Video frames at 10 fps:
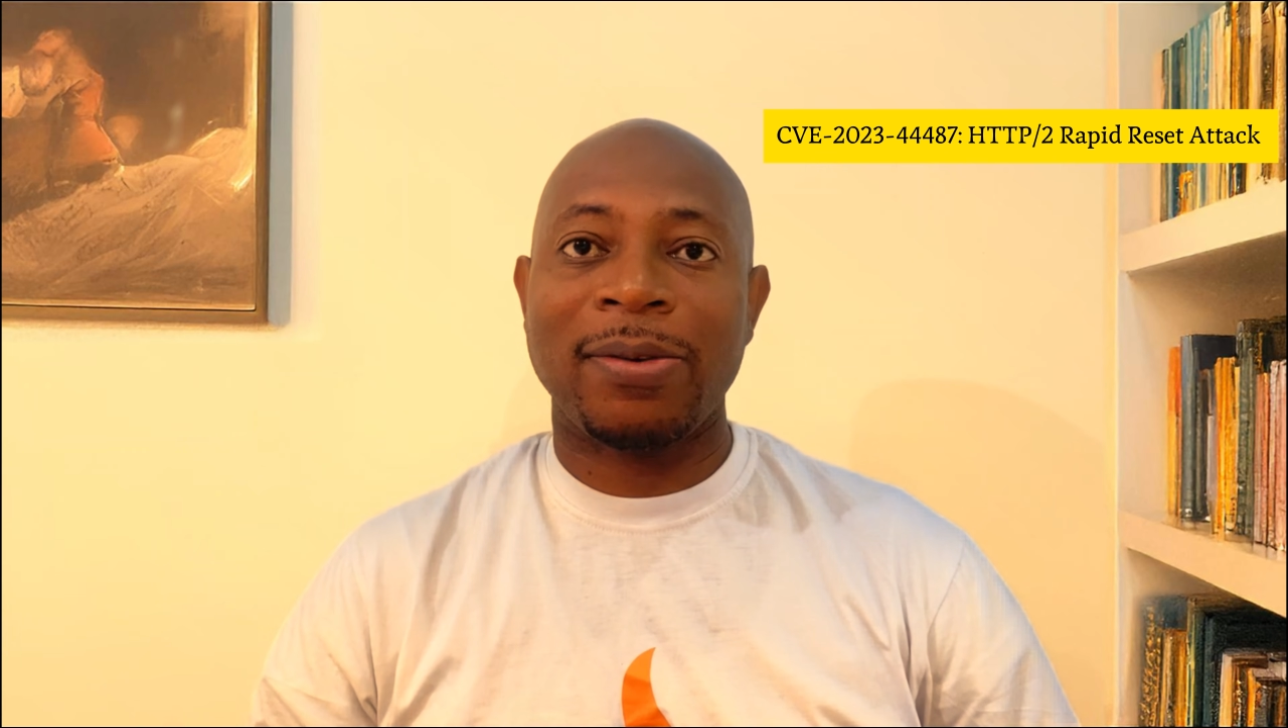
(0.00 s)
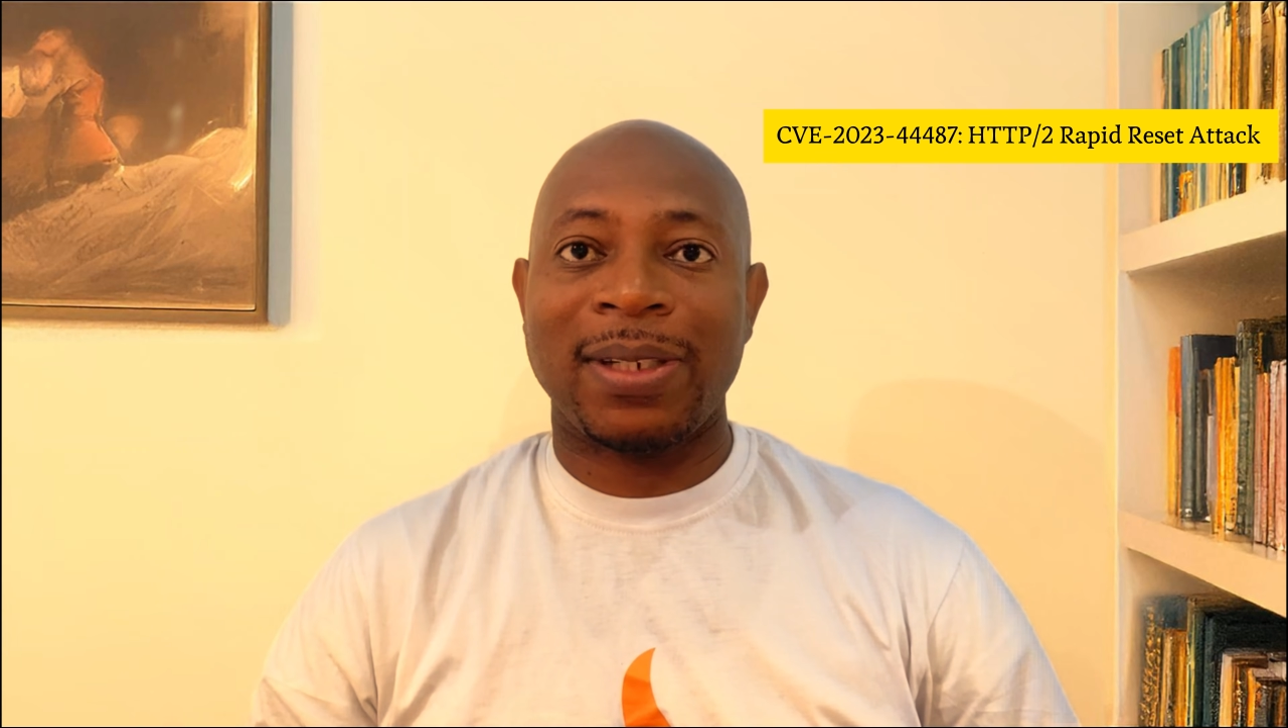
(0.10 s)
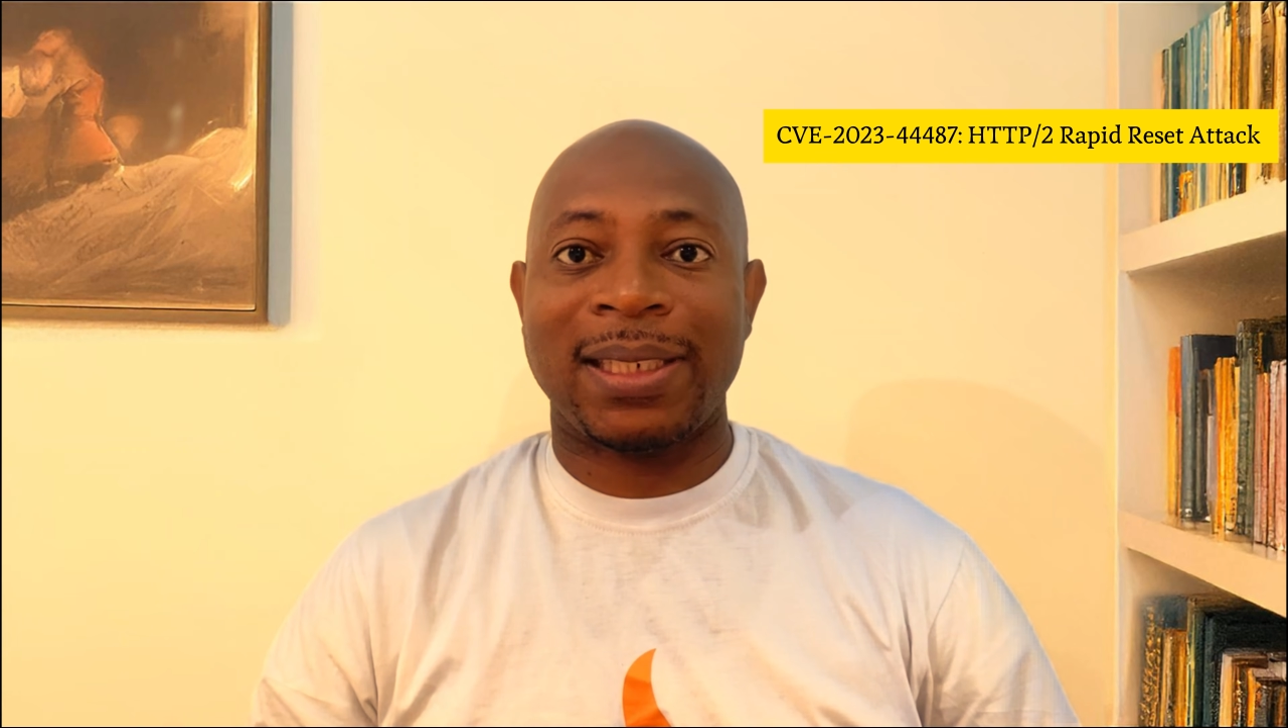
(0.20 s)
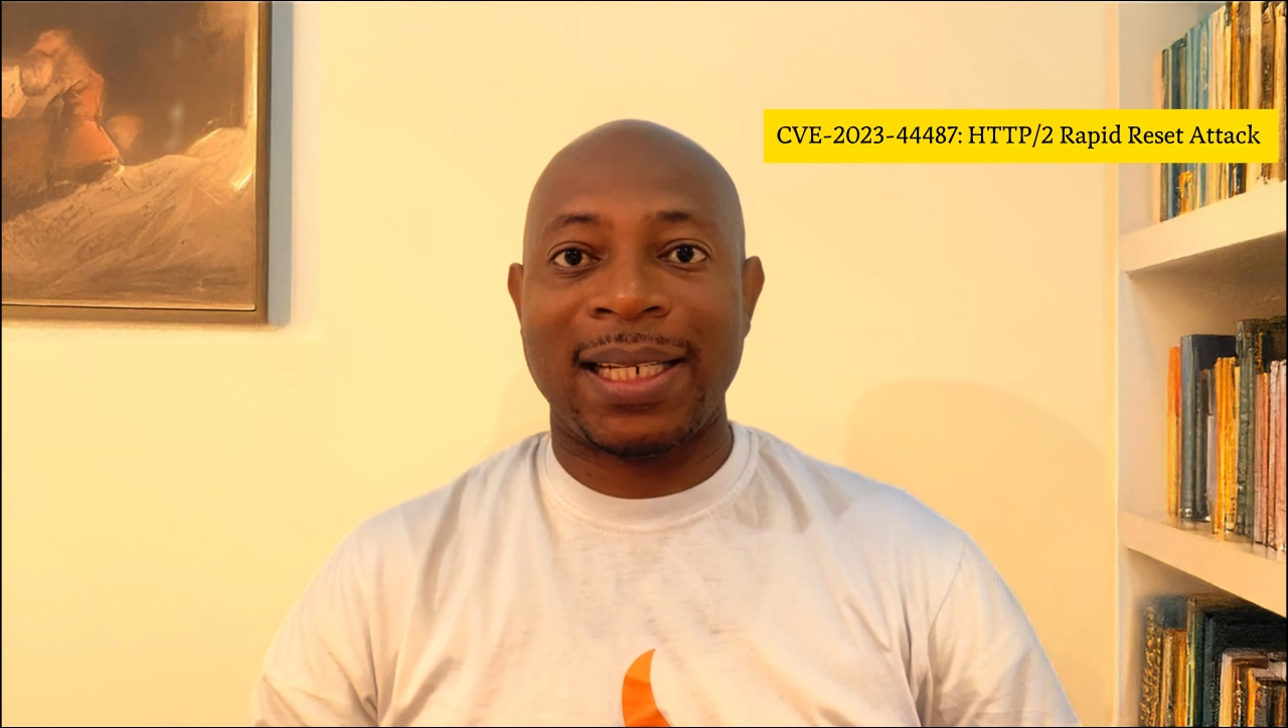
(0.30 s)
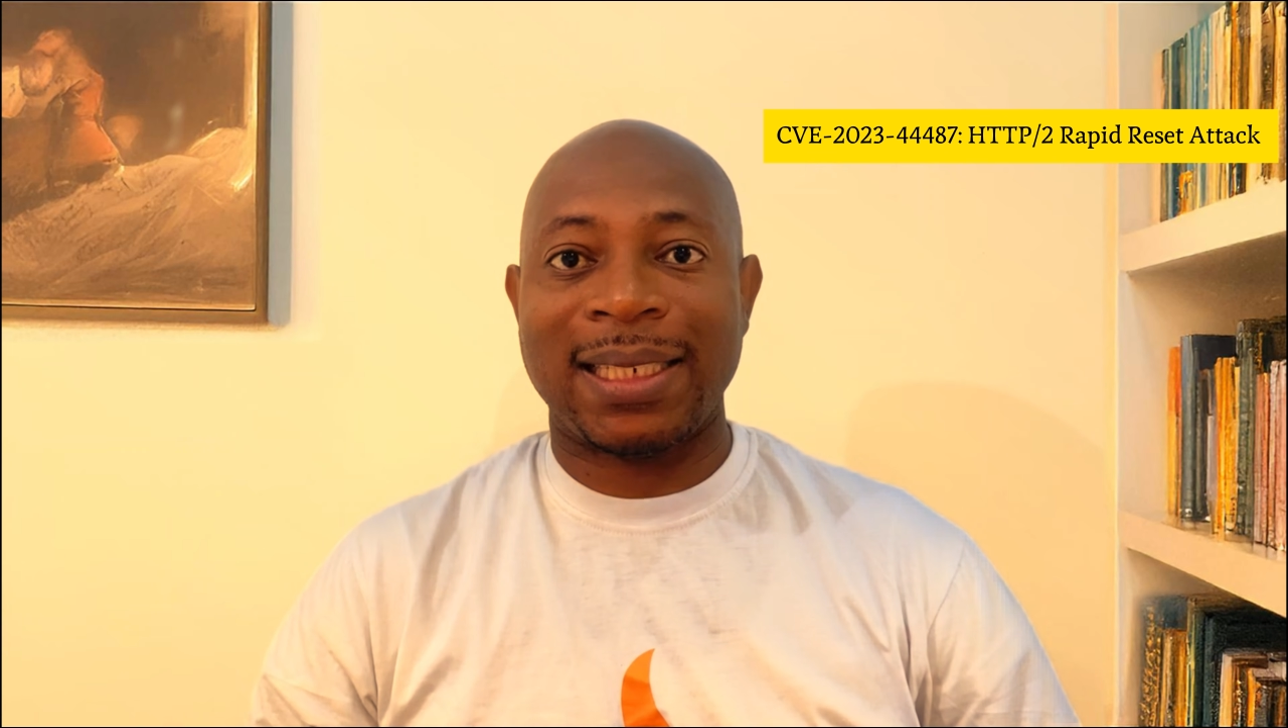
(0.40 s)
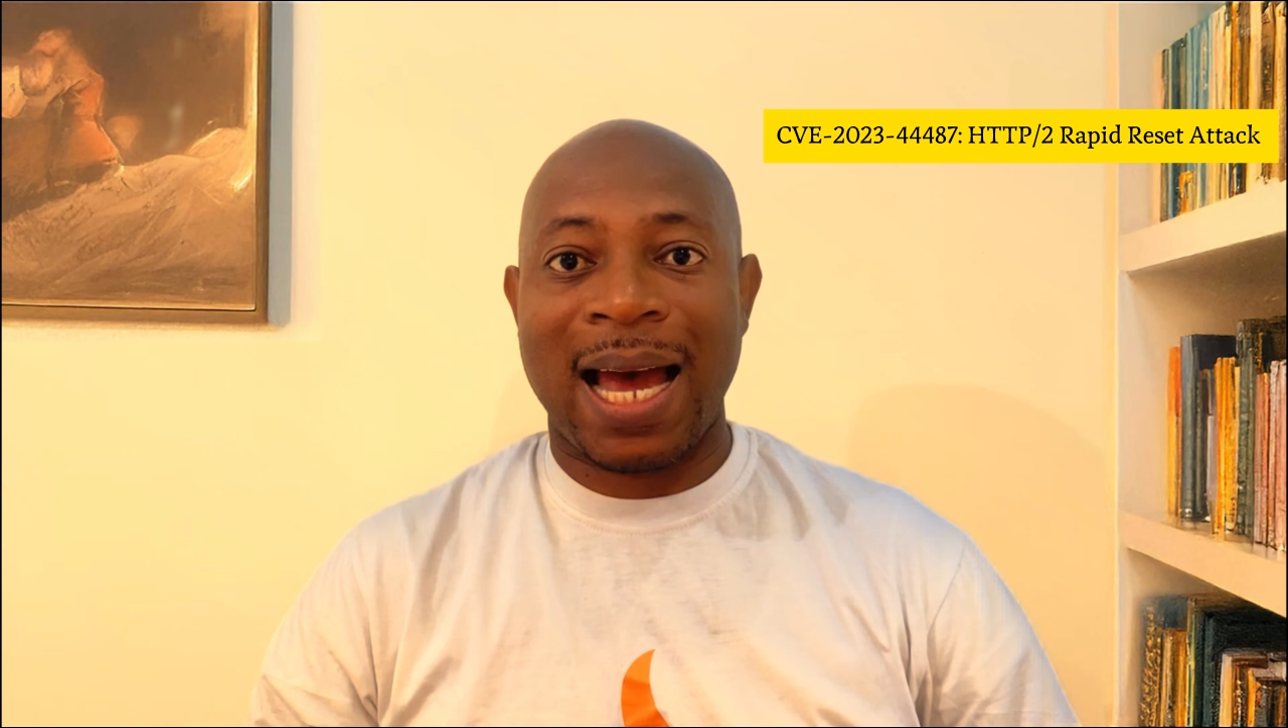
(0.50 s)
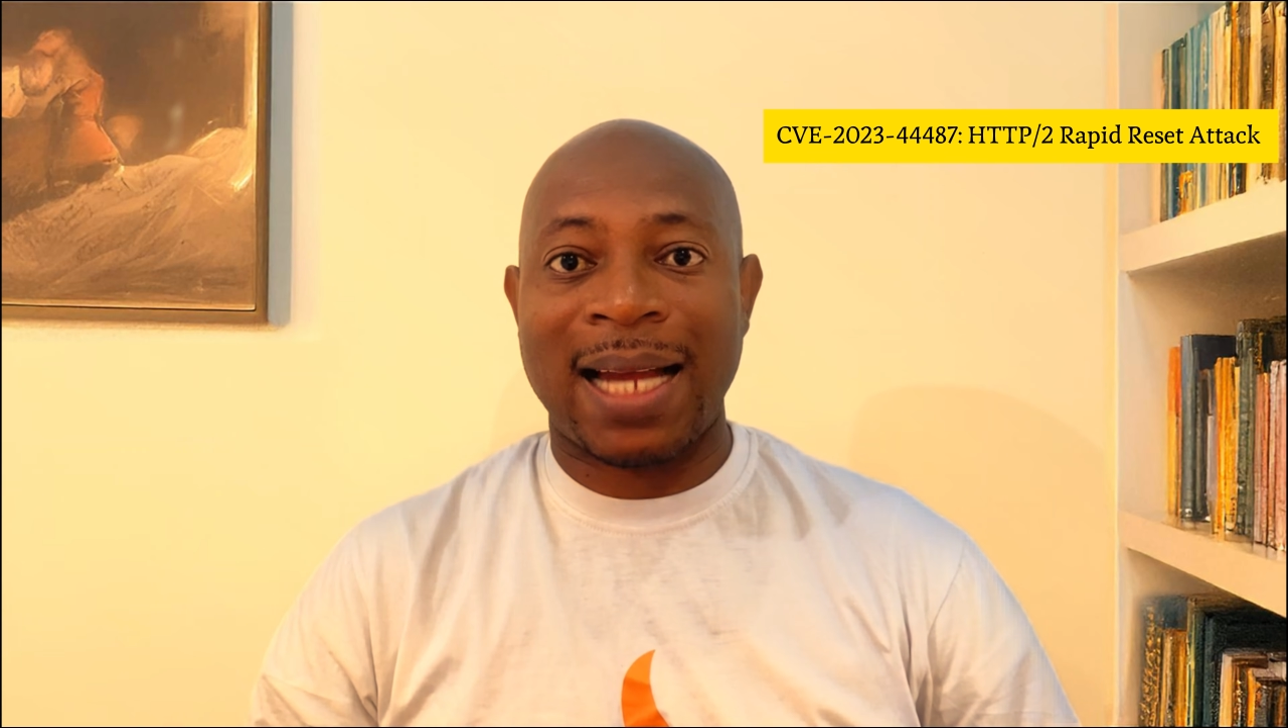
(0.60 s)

reset